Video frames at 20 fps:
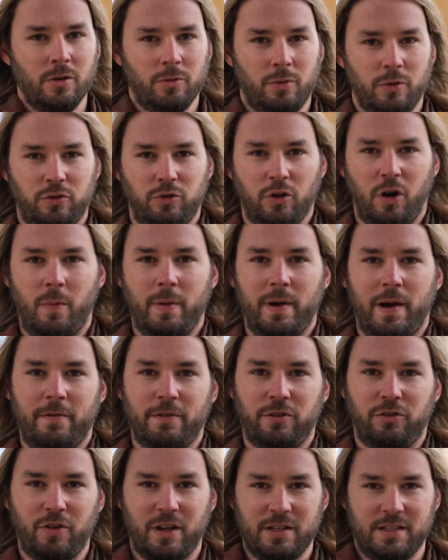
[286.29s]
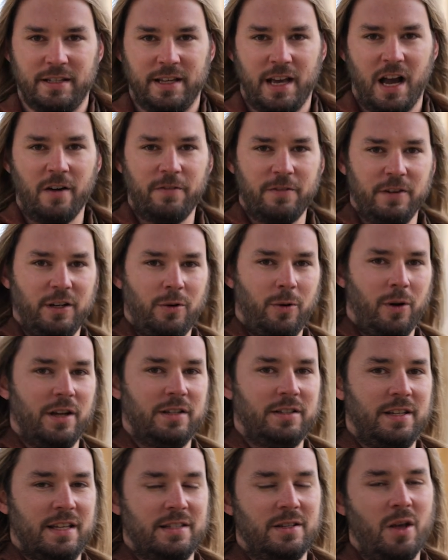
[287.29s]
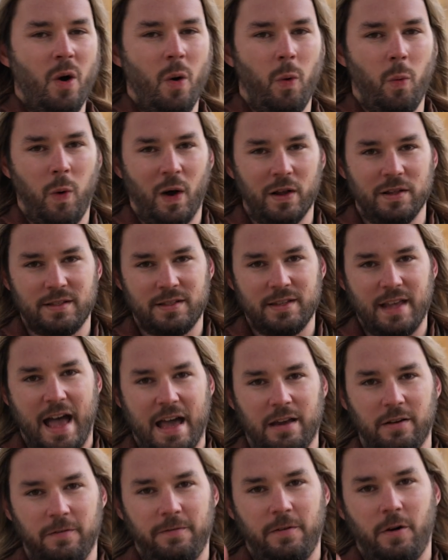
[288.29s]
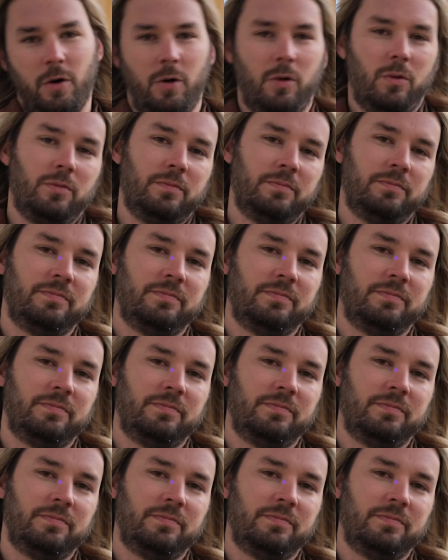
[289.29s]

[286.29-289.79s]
to ensure we are addressing health inequalities once and for all.